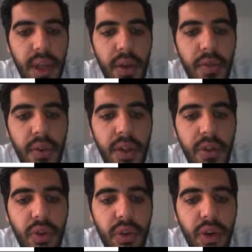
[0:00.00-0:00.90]
We need to
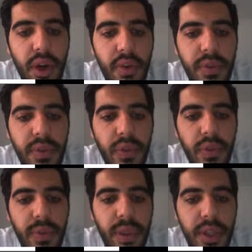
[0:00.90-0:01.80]
learn how to
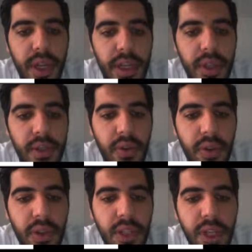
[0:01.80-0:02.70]
document that the
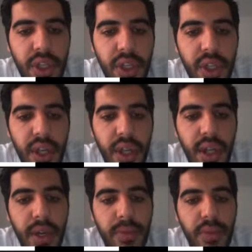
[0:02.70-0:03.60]
organization can
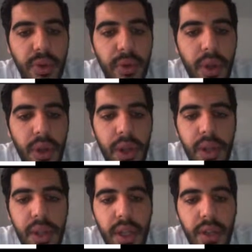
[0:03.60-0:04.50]
absorb
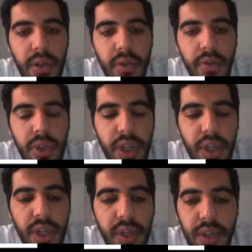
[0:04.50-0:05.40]
that the knowledge and
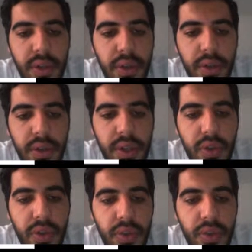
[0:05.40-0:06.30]

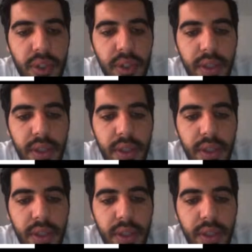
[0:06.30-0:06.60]
reuse it.